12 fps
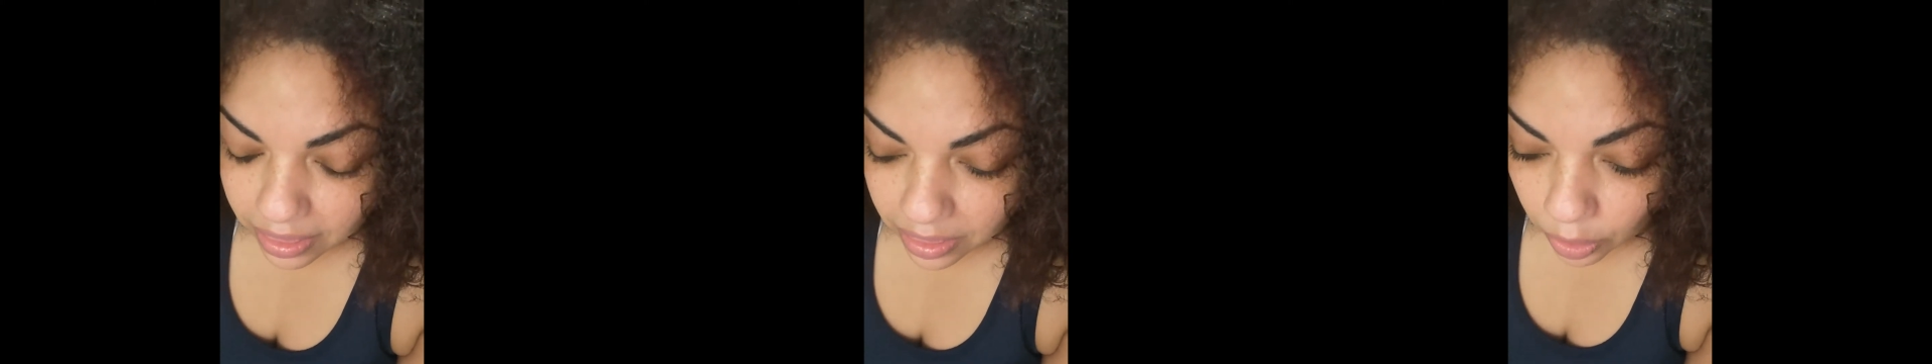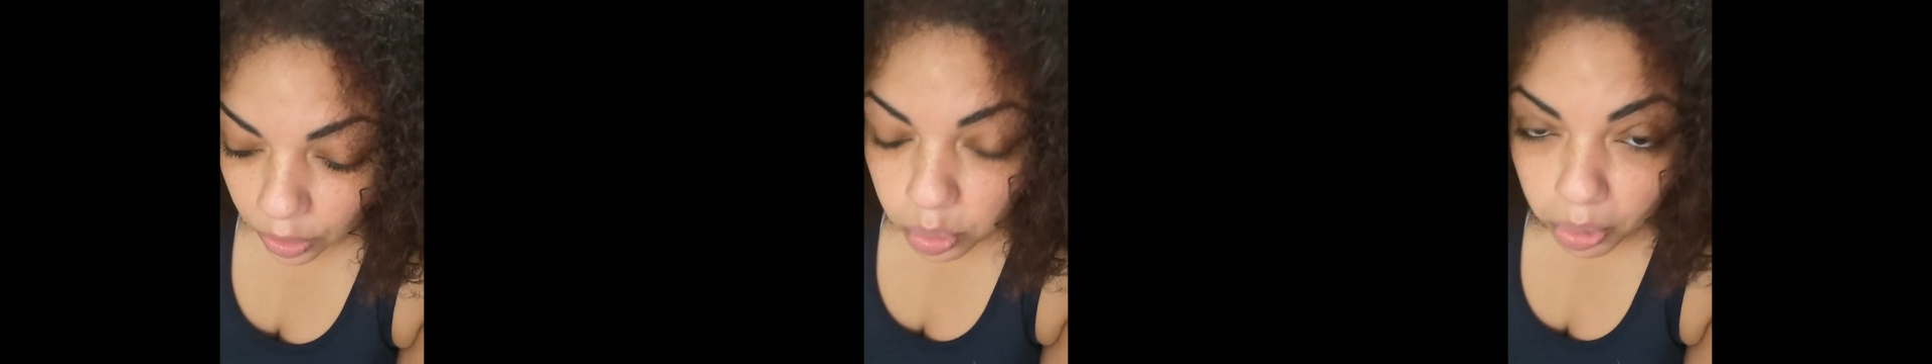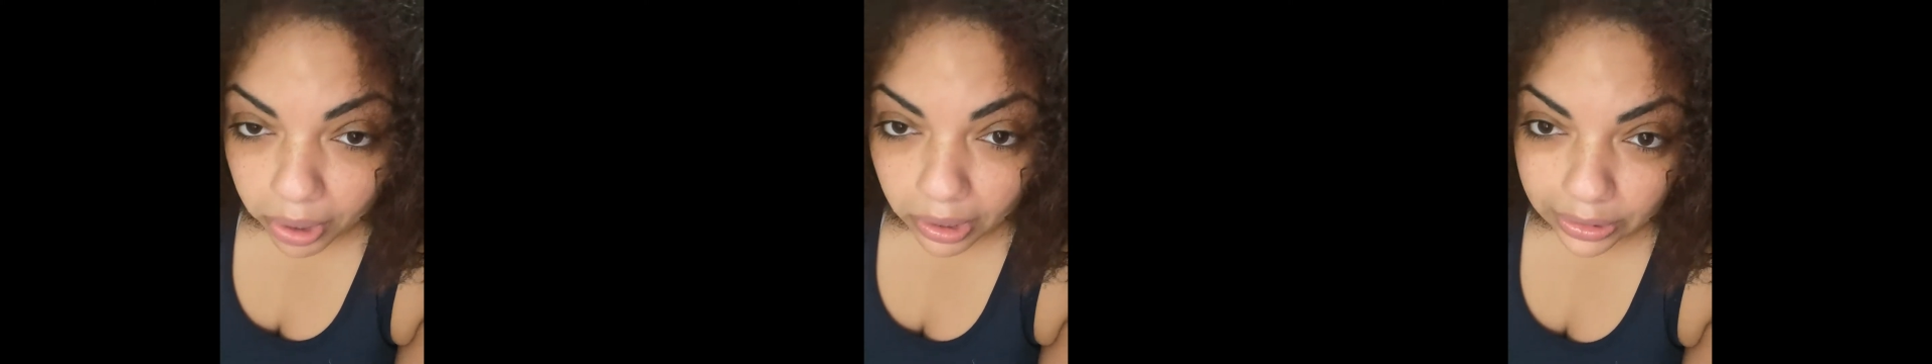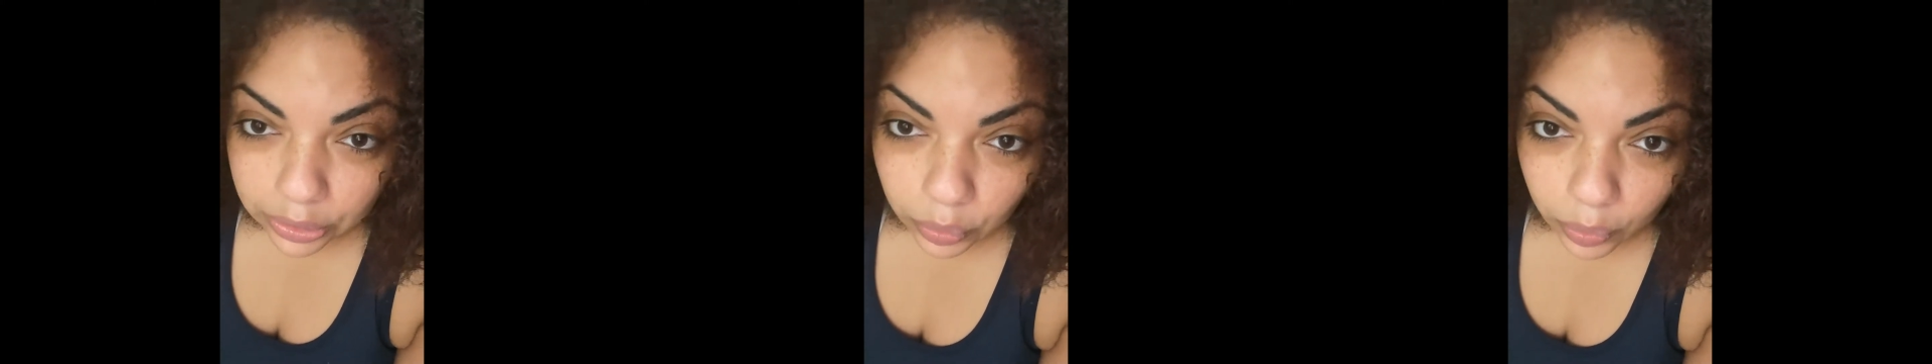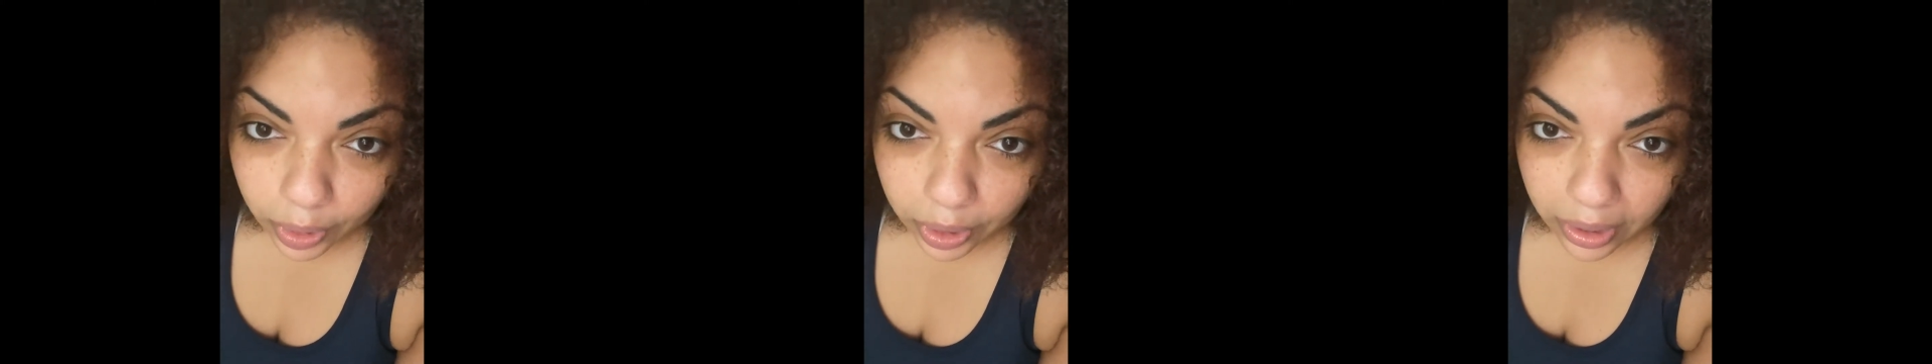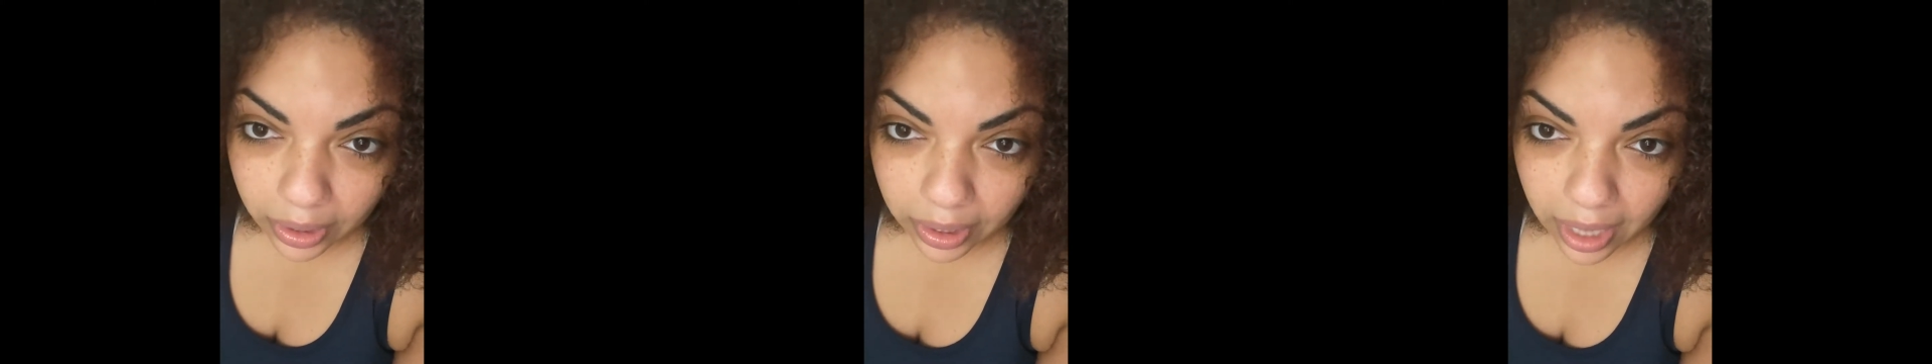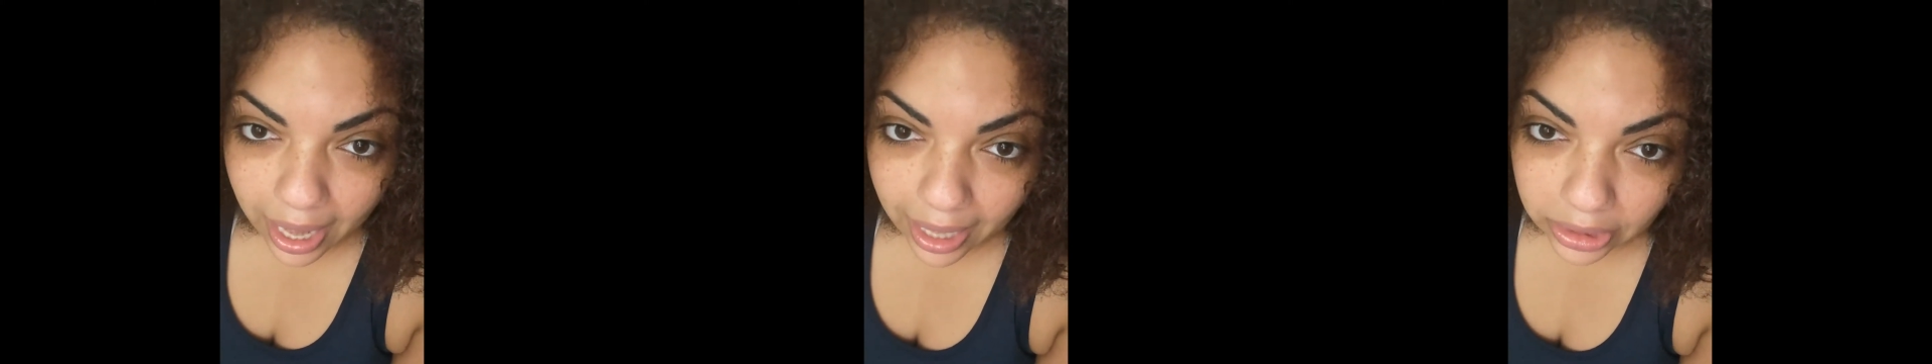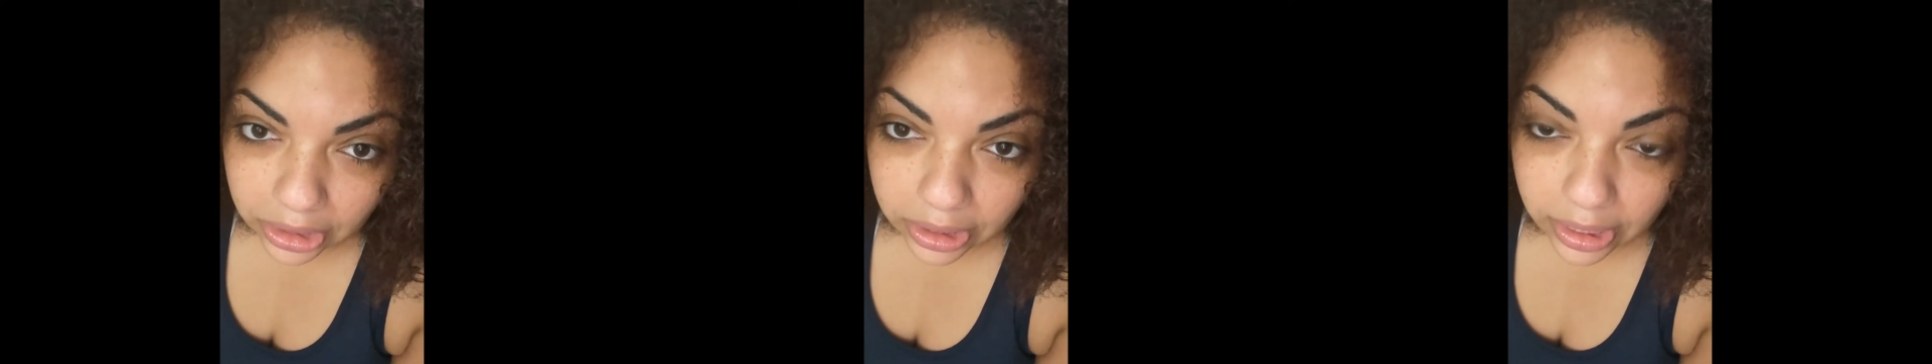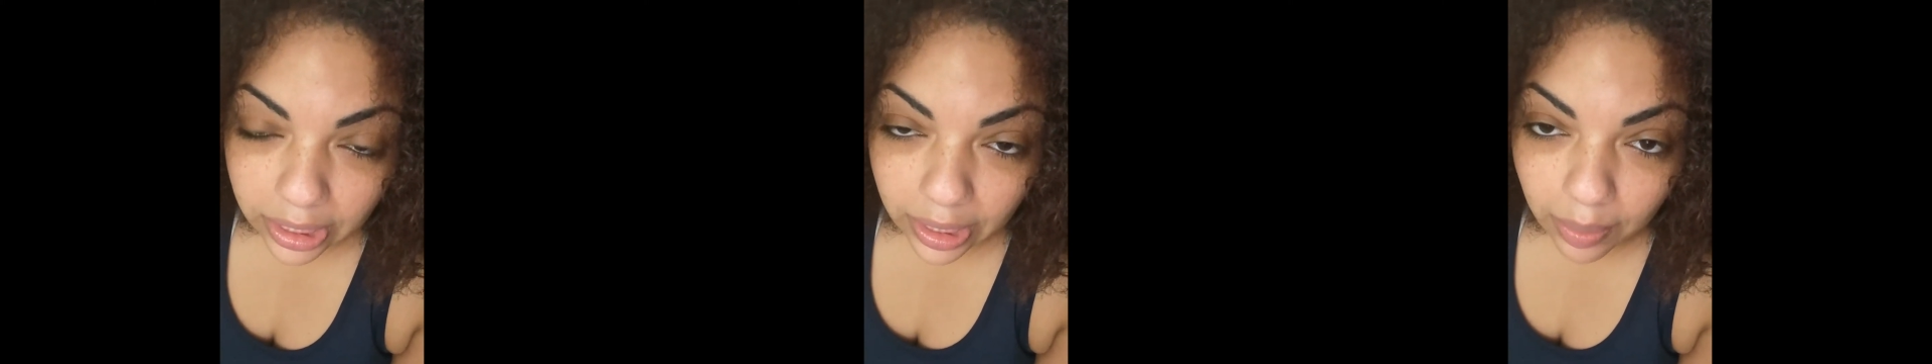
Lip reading: those products work. I actually need